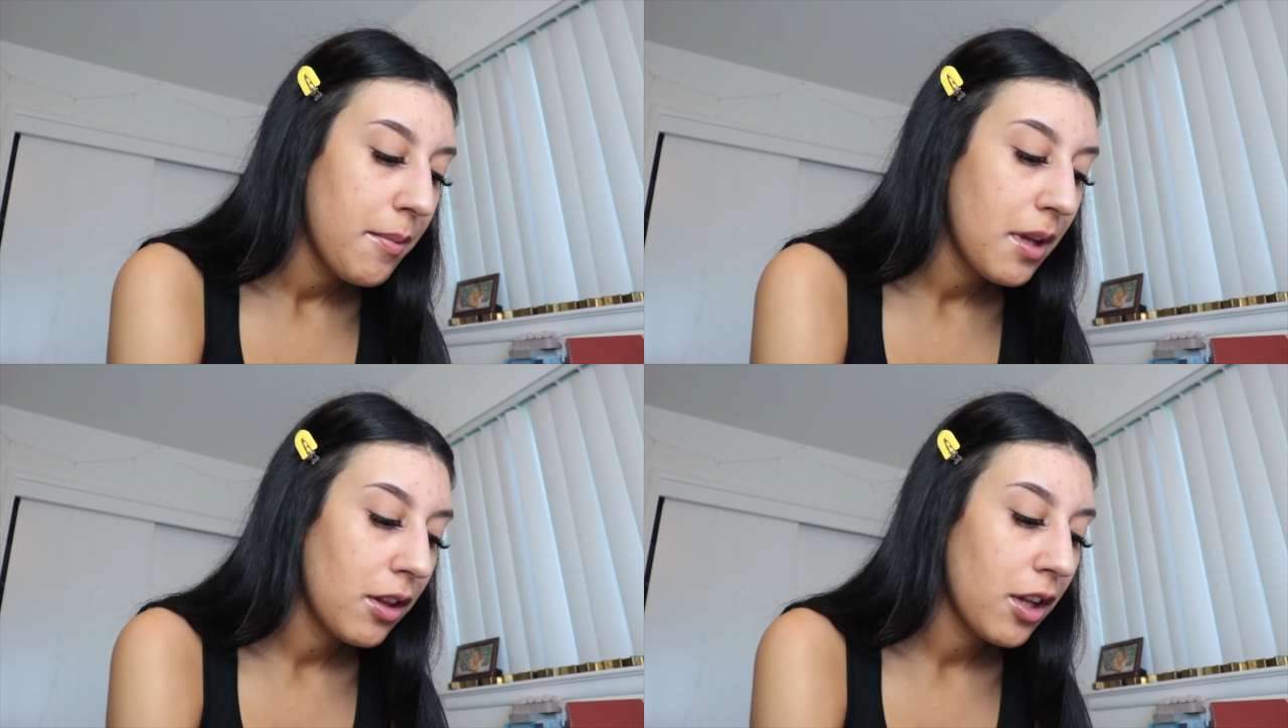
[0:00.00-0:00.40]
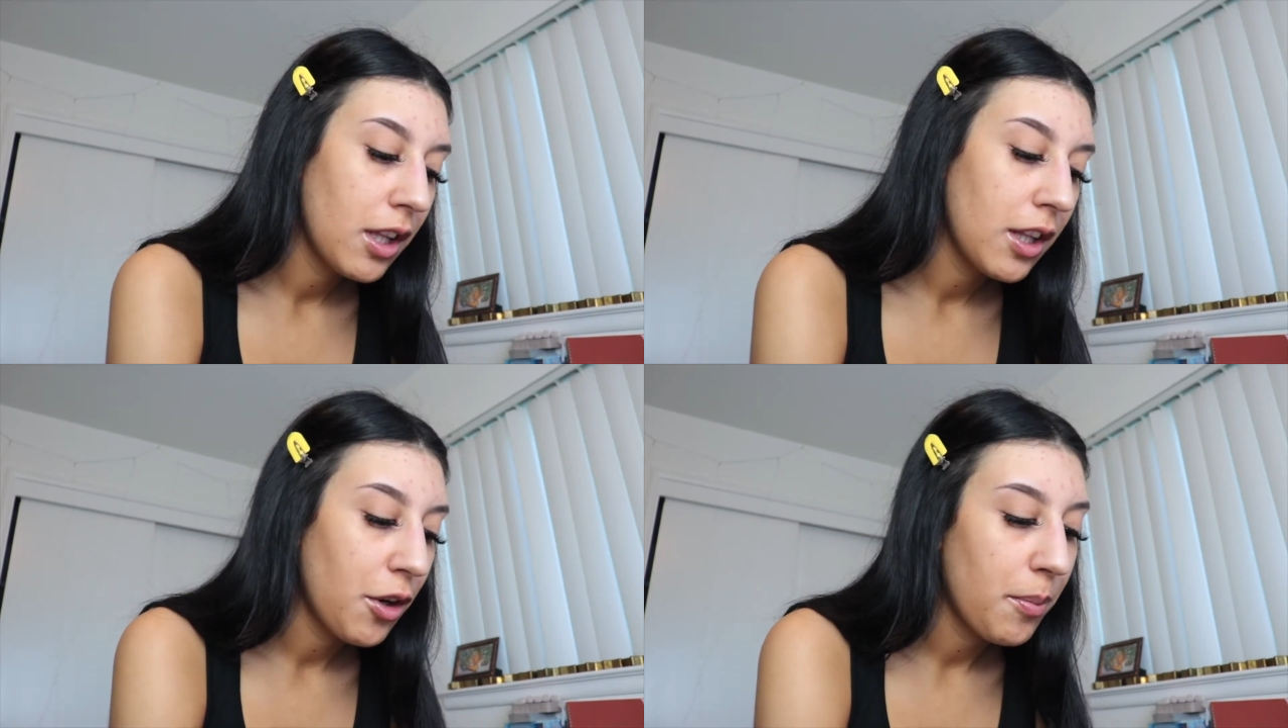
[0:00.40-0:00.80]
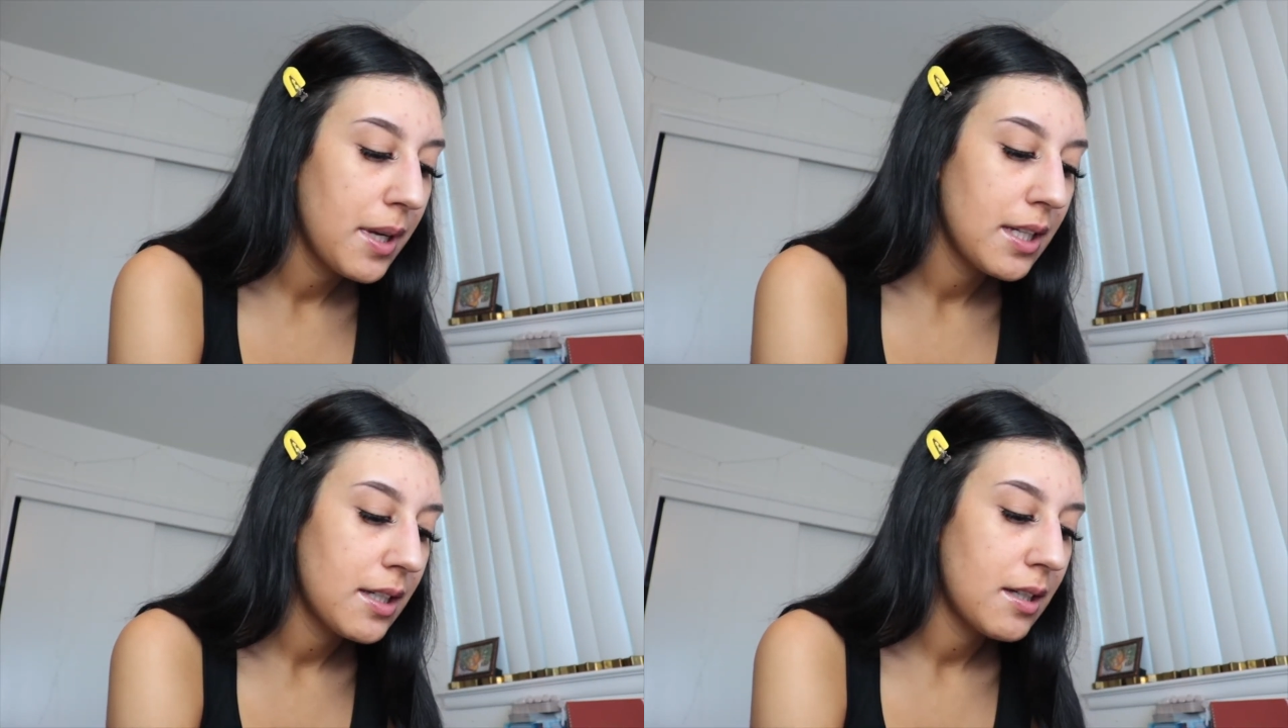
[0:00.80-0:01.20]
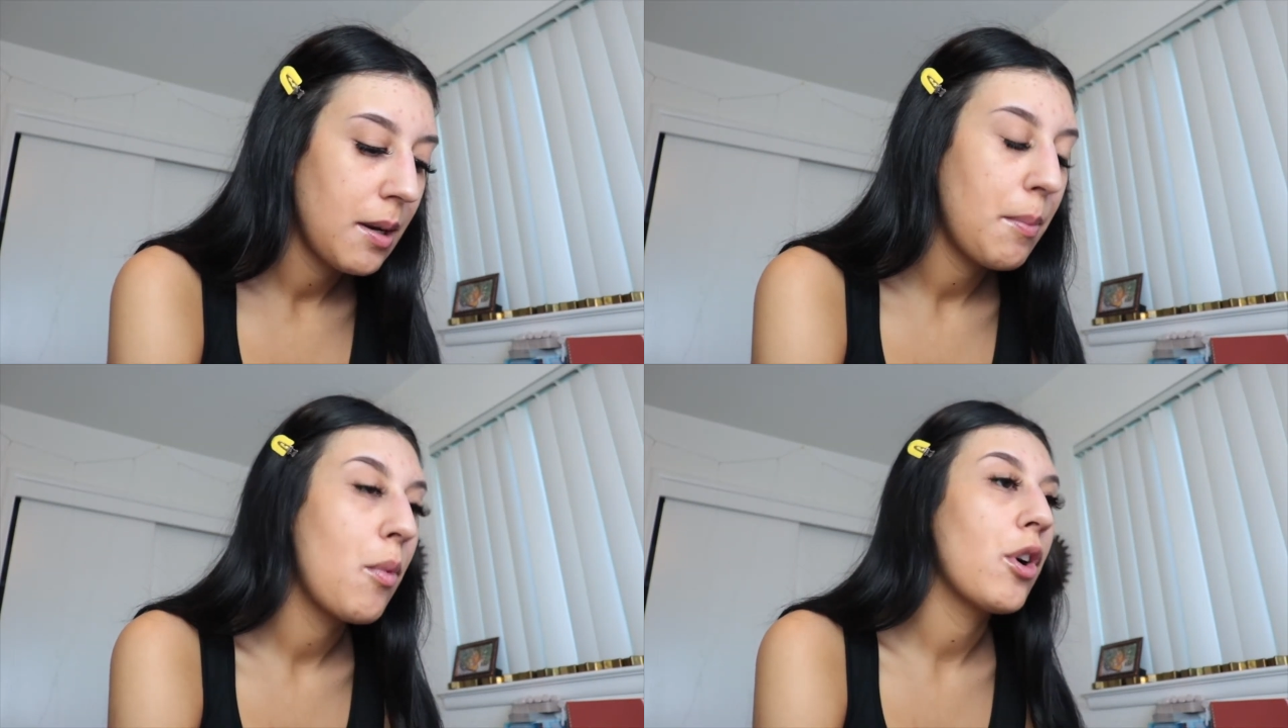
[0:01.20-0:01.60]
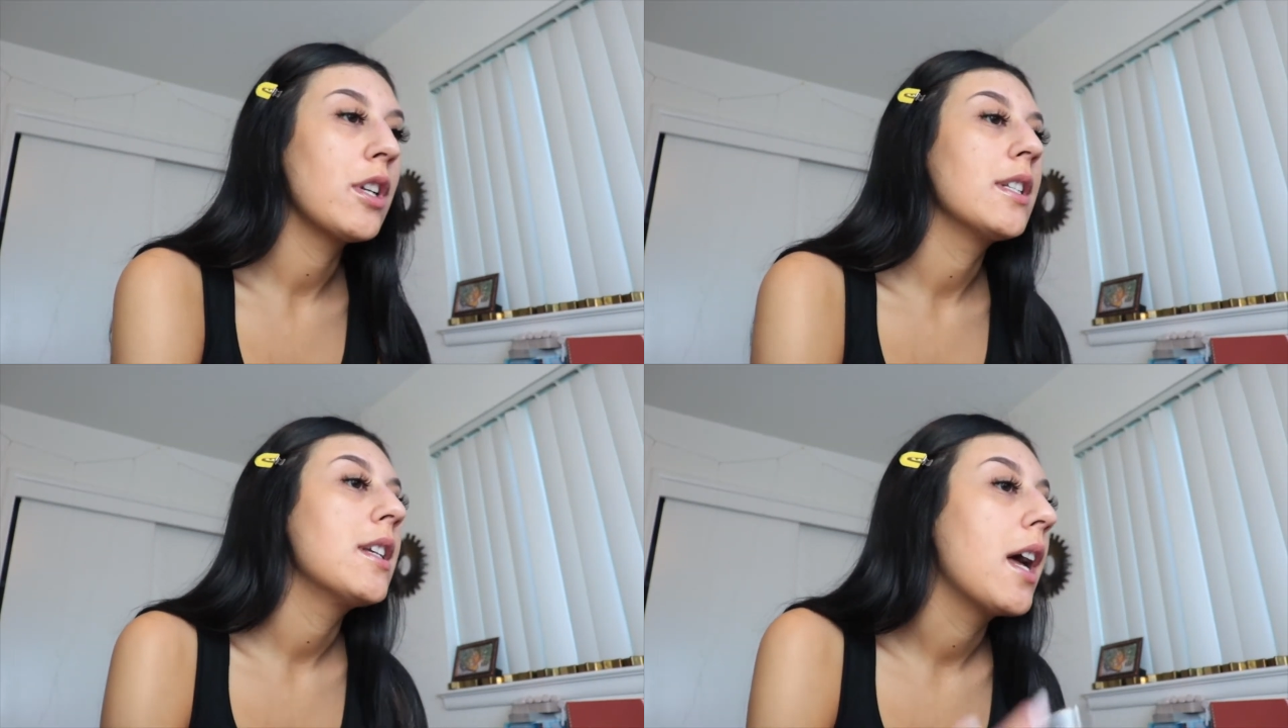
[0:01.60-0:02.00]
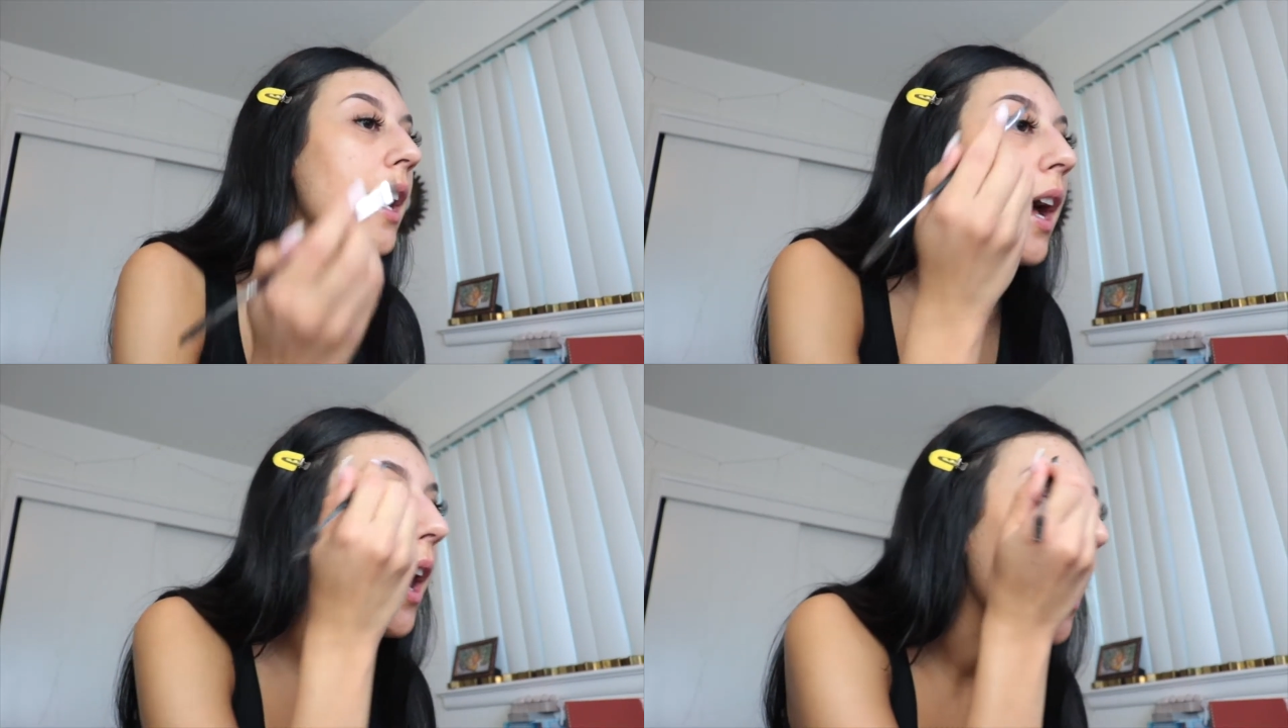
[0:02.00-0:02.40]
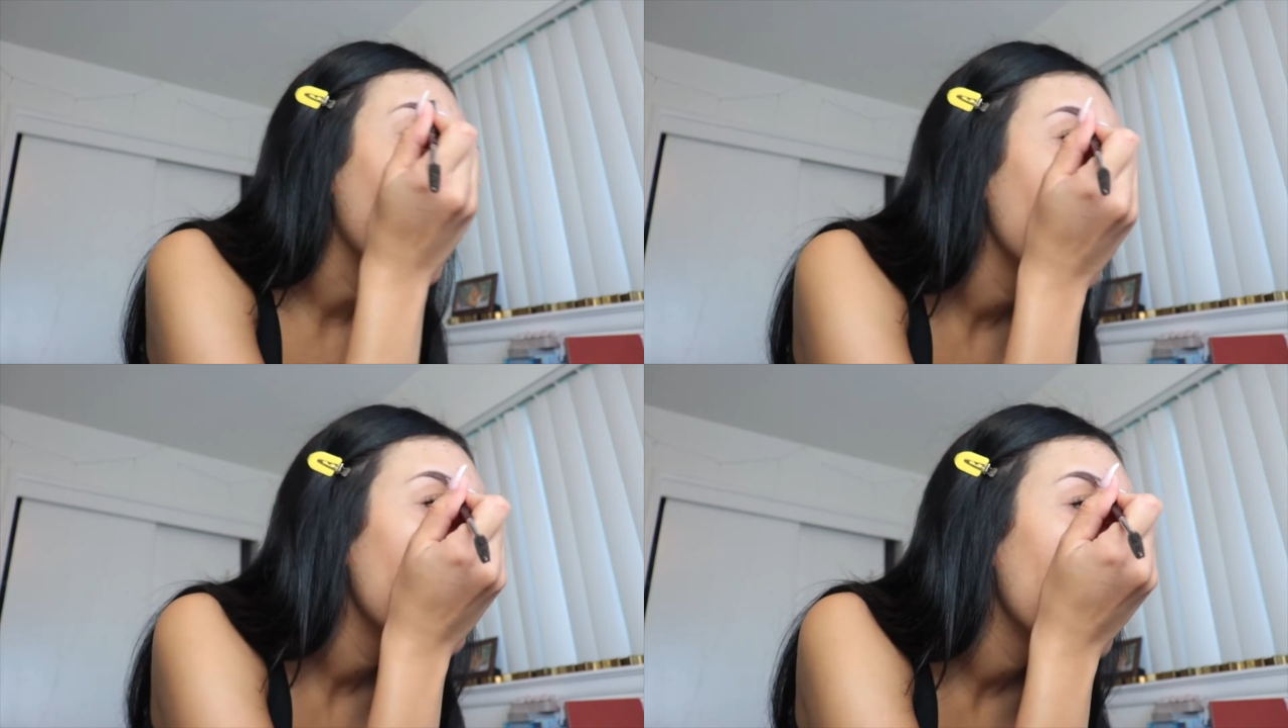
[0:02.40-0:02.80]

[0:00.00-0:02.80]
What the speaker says: me look a little bit more done up.